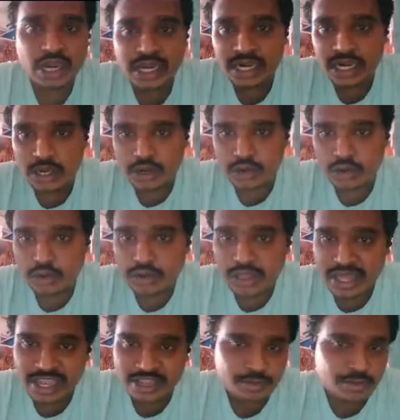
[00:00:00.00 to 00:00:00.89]
Okay, you can
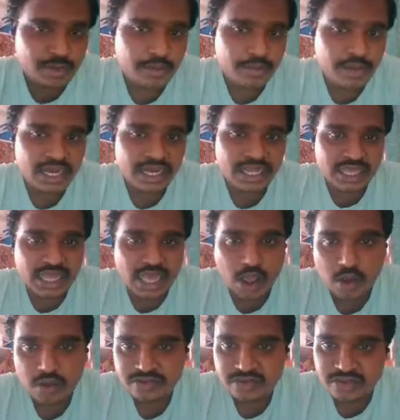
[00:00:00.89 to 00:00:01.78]
do the
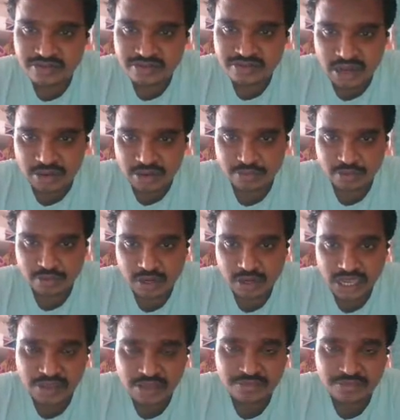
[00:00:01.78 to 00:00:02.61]
experiment in the house itself.